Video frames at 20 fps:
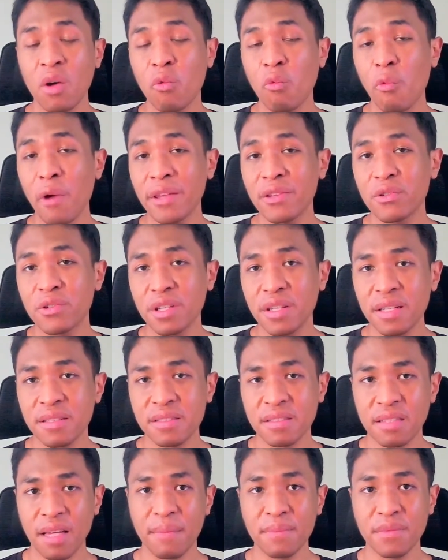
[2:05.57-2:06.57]
when reading
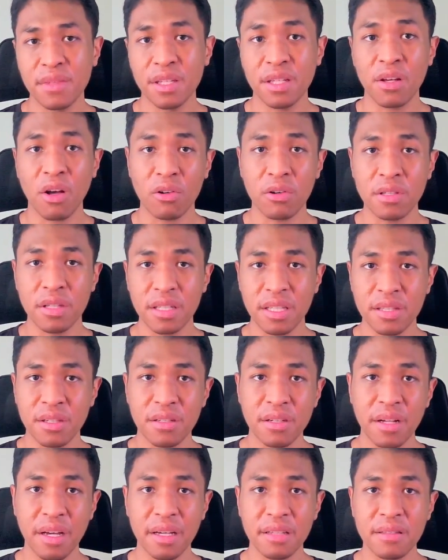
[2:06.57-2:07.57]
something on the
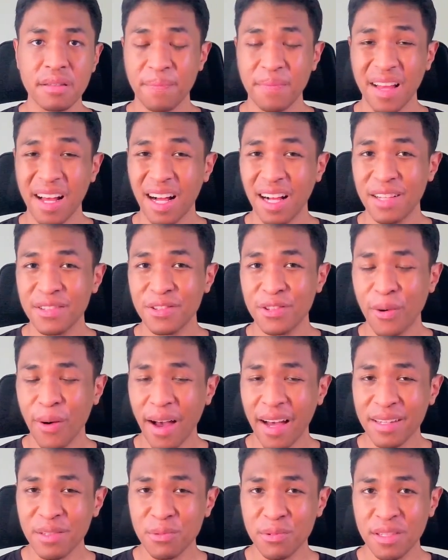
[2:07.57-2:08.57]
internet. Although
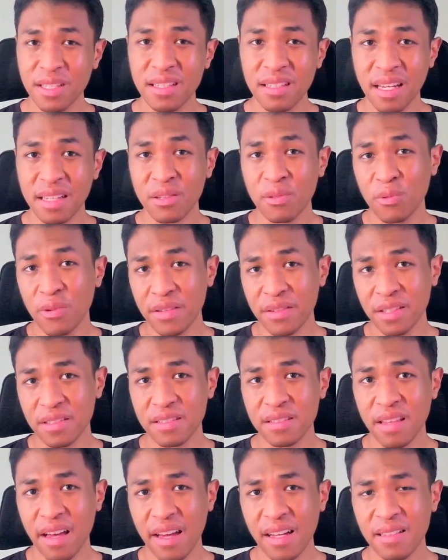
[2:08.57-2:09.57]
I really like the writing
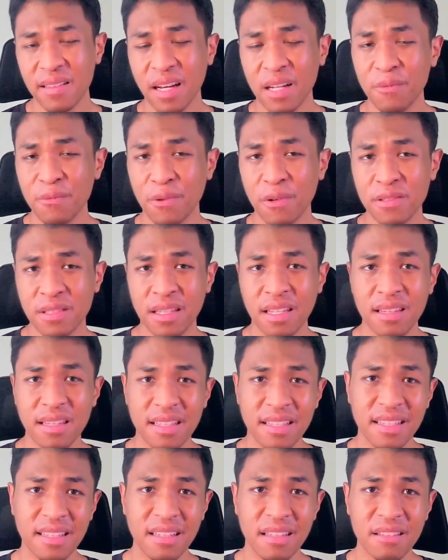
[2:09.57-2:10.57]
style,
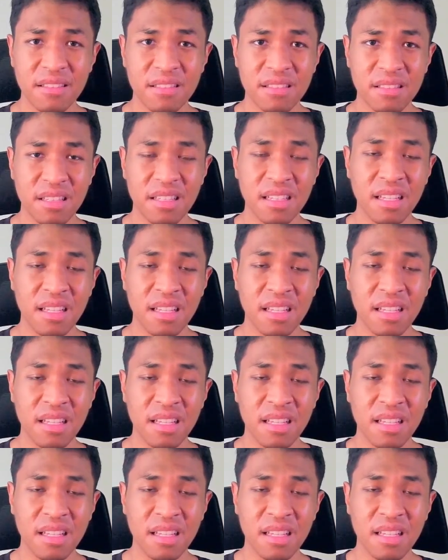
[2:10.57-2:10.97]
unfortunately, it still